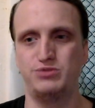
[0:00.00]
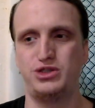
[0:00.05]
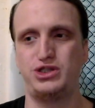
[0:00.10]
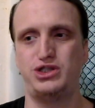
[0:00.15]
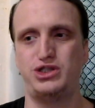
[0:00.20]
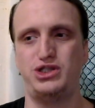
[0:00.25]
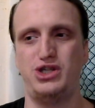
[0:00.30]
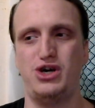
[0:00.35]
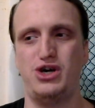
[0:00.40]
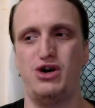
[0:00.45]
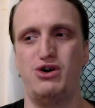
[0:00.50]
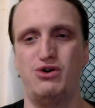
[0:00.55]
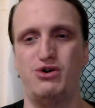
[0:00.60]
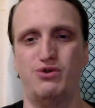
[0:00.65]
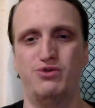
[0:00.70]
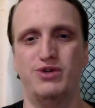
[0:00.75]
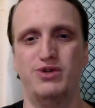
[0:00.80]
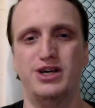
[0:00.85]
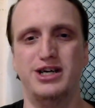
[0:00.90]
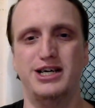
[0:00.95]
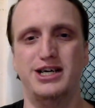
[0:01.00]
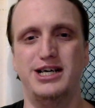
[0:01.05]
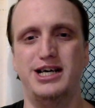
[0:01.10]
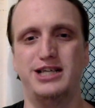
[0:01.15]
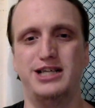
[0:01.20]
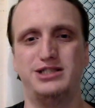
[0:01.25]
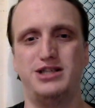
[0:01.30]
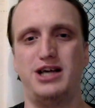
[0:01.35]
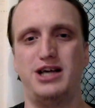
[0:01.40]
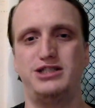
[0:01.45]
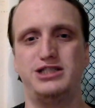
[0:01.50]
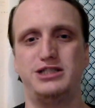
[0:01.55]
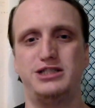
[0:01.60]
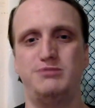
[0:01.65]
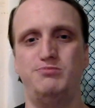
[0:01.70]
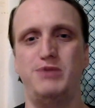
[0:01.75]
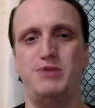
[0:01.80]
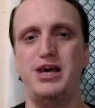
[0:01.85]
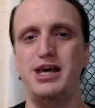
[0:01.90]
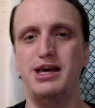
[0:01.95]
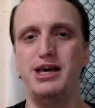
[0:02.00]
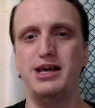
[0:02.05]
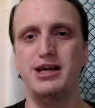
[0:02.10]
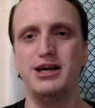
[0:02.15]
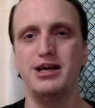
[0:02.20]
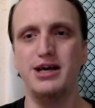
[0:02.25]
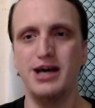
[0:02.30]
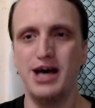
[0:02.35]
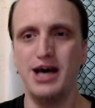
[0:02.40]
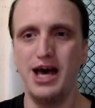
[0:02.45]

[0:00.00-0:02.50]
So it's not just me.